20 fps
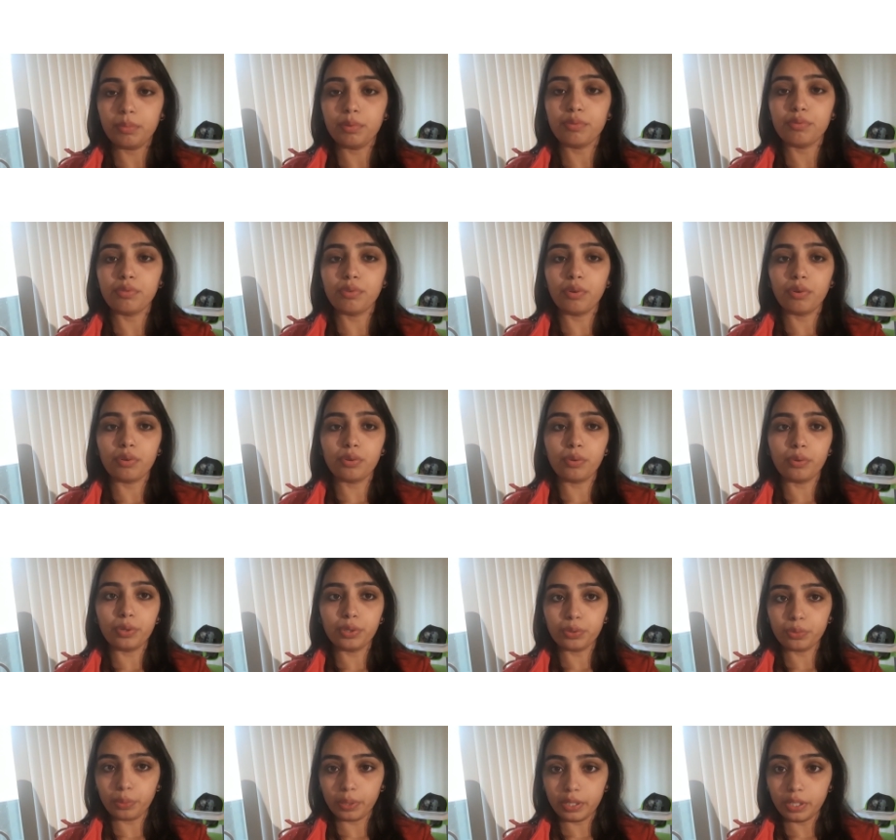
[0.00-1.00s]
before
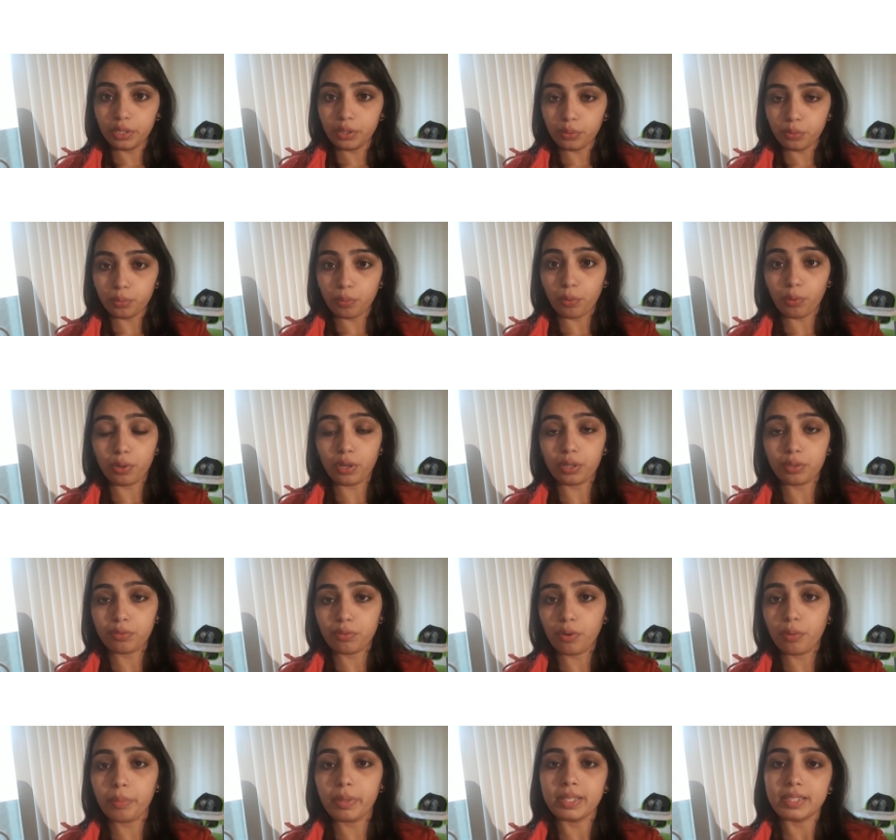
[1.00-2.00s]
going to any new product
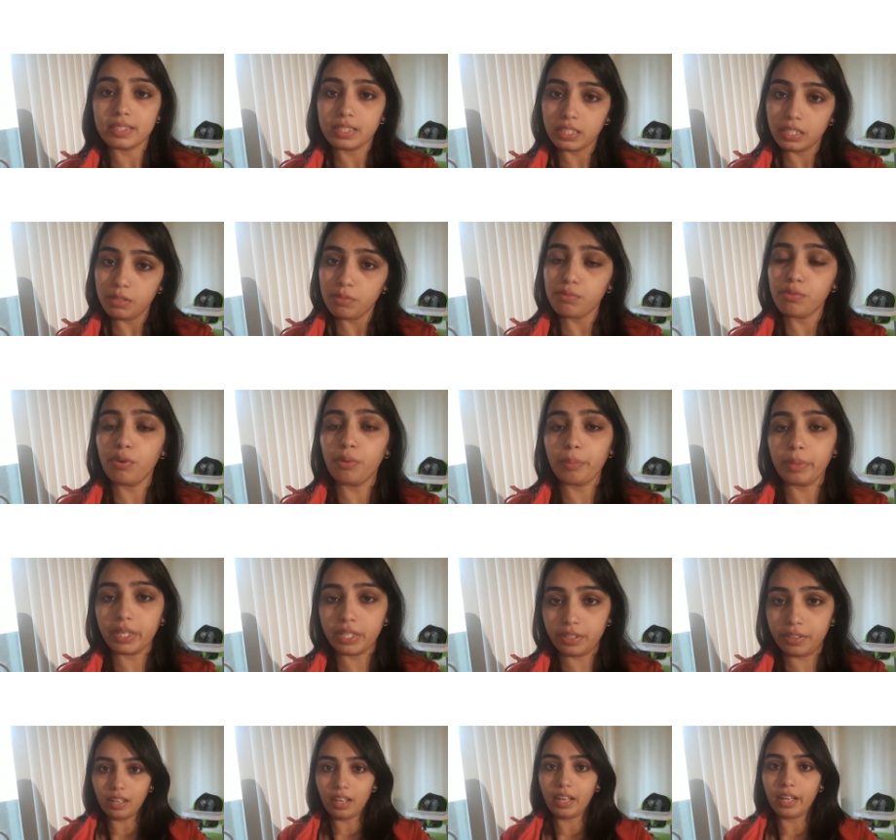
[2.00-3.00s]
for my skin, for my hair.